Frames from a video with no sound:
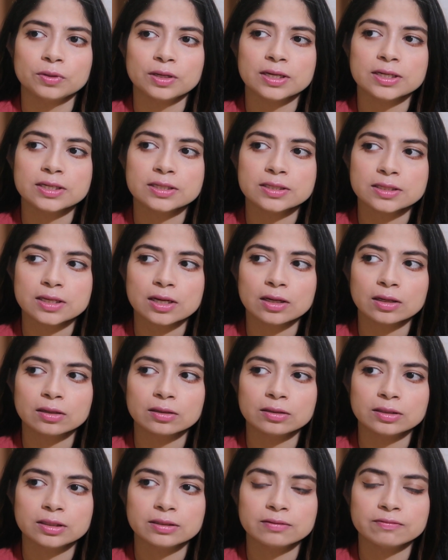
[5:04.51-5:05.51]
is a
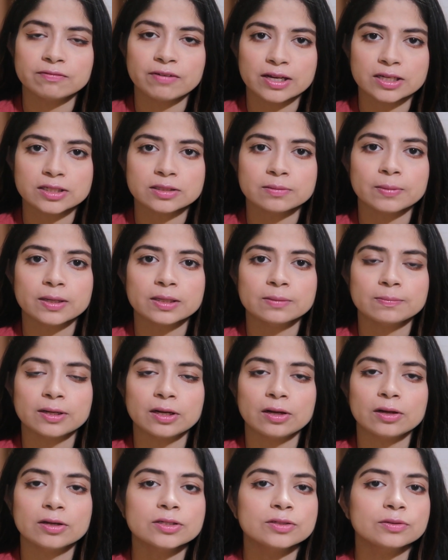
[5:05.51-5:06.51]
good investment
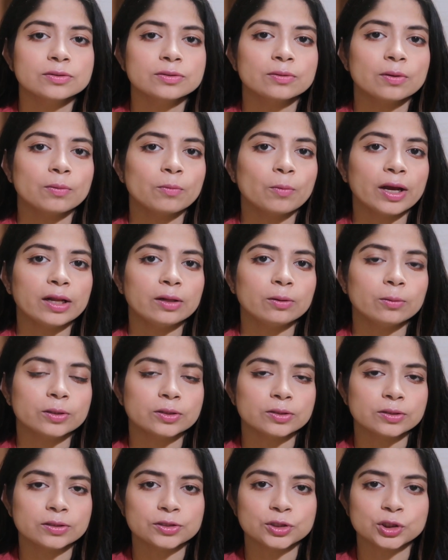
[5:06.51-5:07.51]
because while going
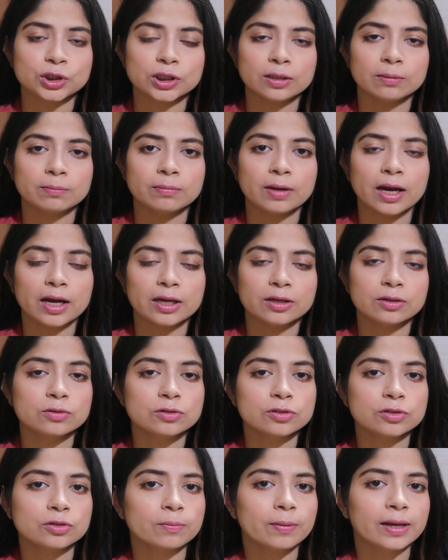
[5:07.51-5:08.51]
to the gym, I
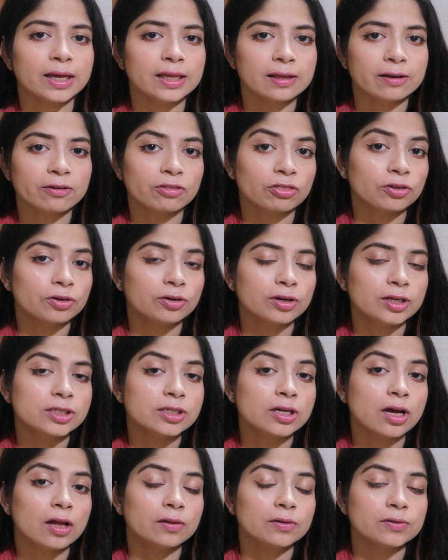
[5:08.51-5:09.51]
used to pay like
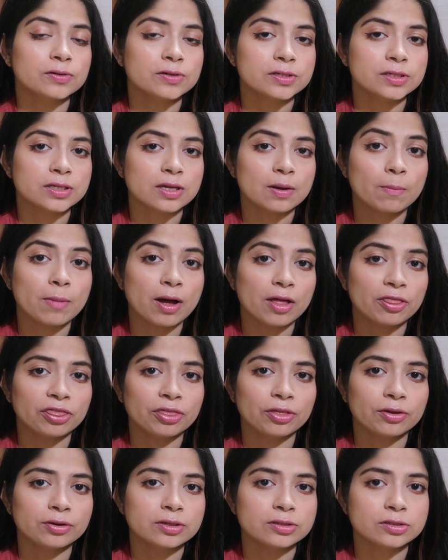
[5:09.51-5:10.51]
$30 a month.
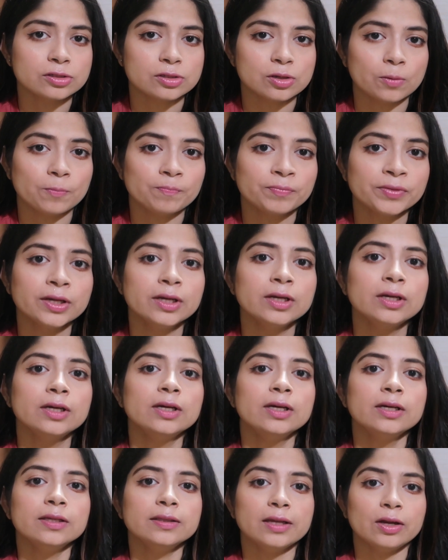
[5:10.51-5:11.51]
So
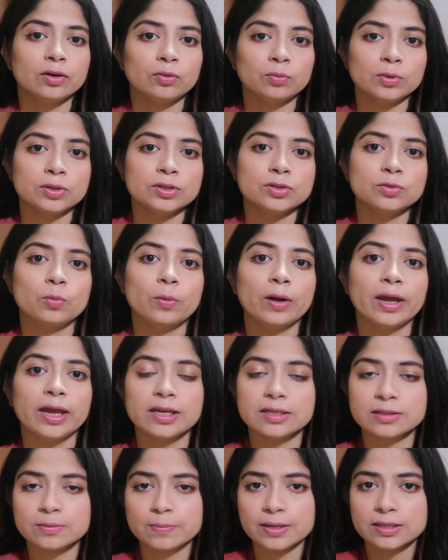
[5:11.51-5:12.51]
that was way
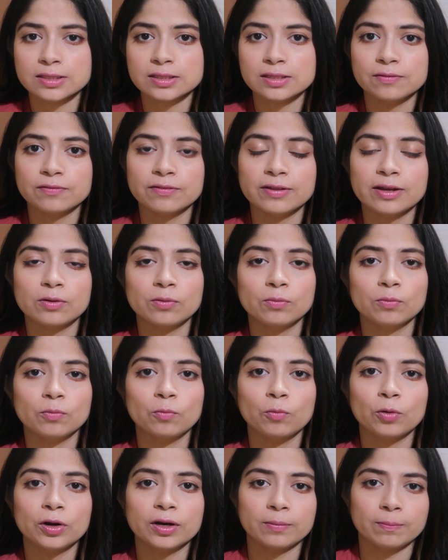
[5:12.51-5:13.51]
expensive than
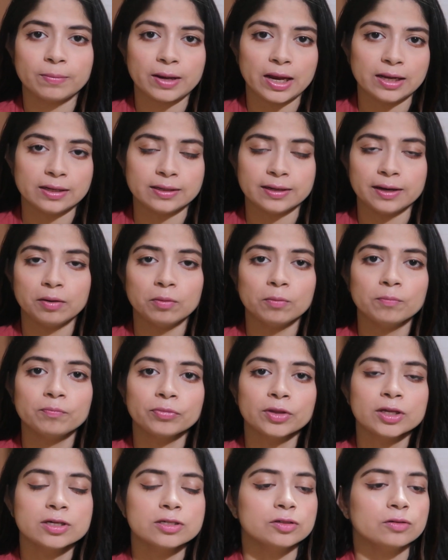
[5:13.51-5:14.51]
what I pay now.
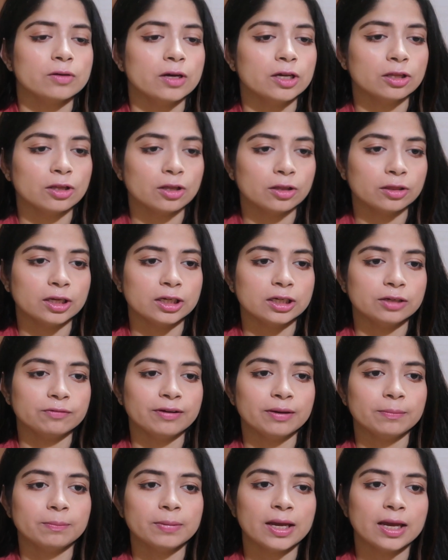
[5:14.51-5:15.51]
So I thought that if
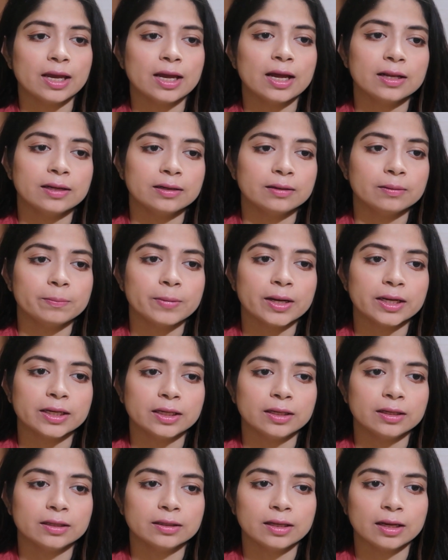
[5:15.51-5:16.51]
I pay a little
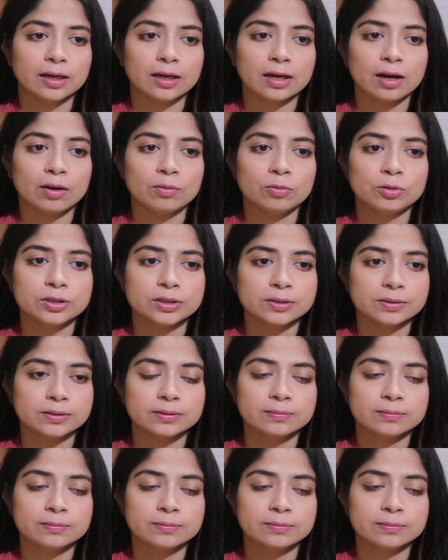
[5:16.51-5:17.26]
money, then I would